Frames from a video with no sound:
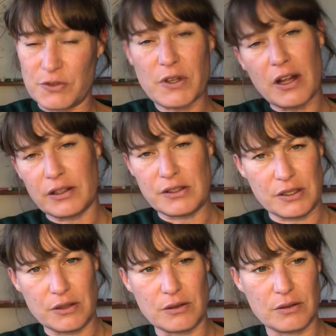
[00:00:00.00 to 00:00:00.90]

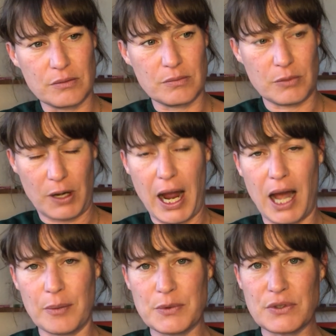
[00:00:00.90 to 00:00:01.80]
solitude
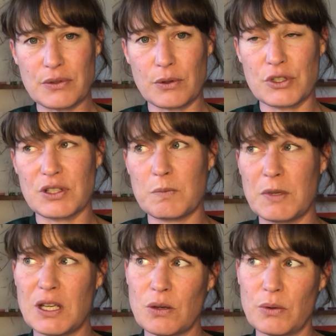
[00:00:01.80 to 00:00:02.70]
perhaps, or just
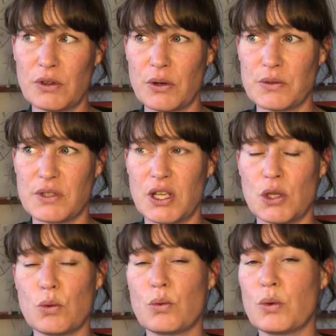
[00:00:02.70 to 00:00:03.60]
being with those that
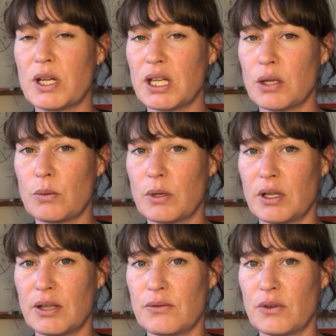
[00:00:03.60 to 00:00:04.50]
you really,
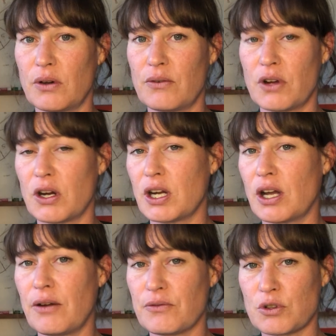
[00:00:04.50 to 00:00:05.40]
really feel very
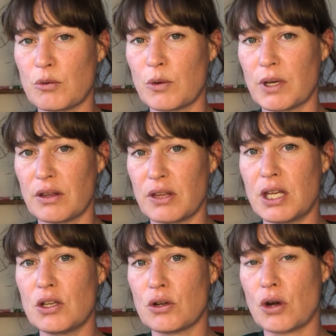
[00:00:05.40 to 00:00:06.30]
comfortable with
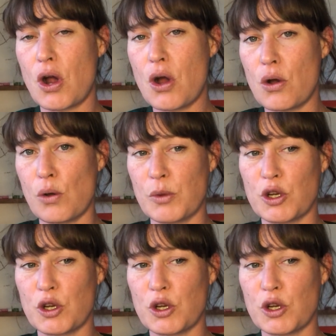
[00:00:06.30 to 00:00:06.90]
in your home,